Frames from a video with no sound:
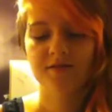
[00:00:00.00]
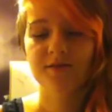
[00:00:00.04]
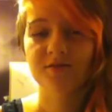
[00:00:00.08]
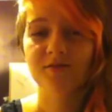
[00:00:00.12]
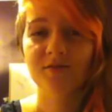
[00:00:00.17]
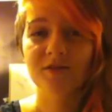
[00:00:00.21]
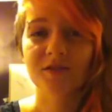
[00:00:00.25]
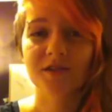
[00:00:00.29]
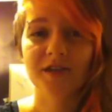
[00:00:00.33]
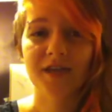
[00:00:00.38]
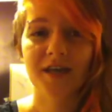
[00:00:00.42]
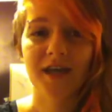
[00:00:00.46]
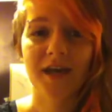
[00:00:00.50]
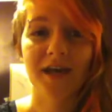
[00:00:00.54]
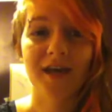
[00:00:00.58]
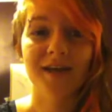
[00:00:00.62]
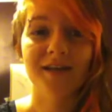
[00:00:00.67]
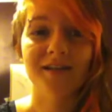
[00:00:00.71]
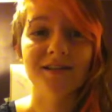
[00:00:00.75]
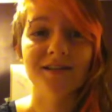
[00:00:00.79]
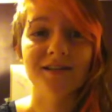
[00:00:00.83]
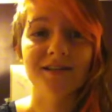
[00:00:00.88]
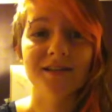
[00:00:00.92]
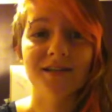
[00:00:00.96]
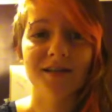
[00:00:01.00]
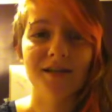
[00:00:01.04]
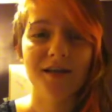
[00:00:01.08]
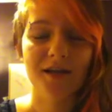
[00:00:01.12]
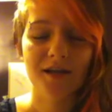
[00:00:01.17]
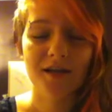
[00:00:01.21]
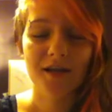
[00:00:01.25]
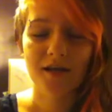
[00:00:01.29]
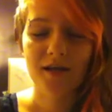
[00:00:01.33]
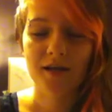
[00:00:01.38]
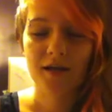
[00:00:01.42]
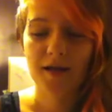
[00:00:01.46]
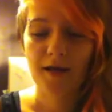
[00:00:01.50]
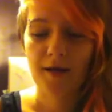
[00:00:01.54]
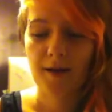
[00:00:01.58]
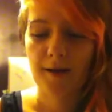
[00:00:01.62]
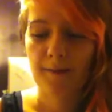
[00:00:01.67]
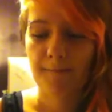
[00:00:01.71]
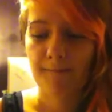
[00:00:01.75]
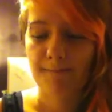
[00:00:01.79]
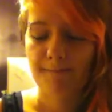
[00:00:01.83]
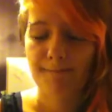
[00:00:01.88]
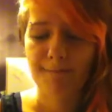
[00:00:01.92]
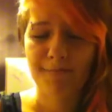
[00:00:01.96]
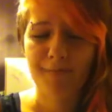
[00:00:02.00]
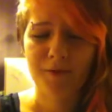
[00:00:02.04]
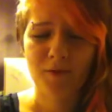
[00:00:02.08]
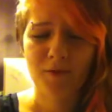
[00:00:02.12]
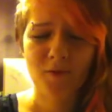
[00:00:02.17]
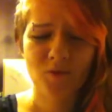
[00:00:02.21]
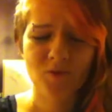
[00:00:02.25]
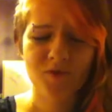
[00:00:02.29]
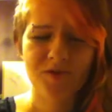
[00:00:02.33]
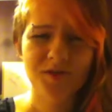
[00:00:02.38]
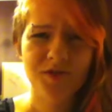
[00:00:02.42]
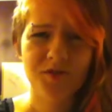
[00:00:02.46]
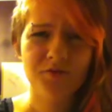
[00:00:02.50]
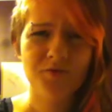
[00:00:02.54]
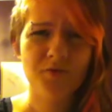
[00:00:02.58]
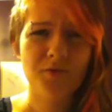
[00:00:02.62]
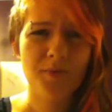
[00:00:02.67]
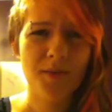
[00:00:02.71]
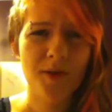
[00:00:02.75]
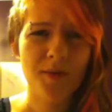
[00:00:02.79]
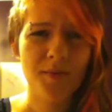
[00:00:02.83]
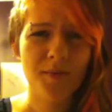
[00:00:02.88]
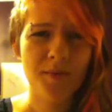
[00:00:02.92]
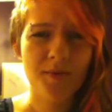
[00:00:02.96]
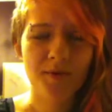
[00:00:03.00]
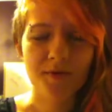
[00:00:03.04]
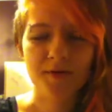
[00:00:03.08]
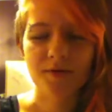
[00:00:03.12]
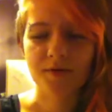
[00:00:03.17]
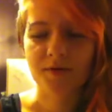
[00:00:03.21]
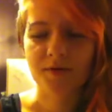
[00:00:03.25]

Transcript: really hazy. Don't really remember